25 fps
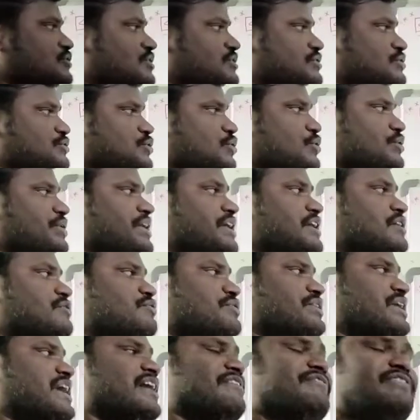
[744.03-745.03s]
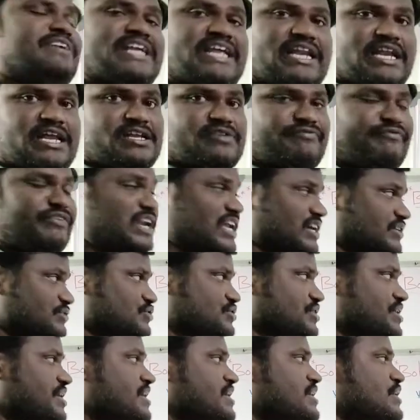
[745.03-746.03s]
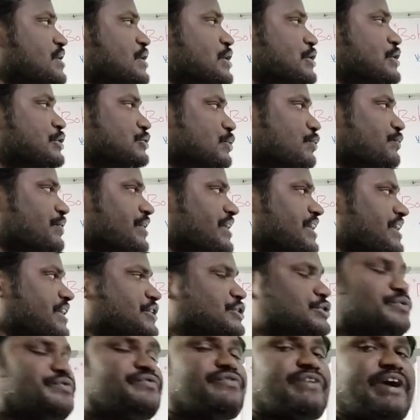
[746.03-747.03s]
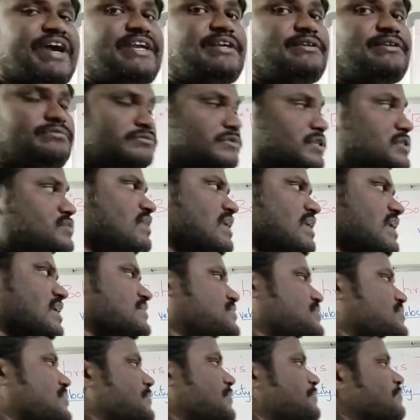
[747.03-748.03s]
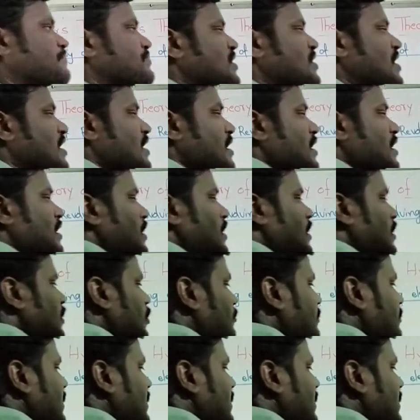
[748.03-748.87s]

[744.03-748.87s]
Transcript: So here we have an velocity, so we need to find this velocity. Now by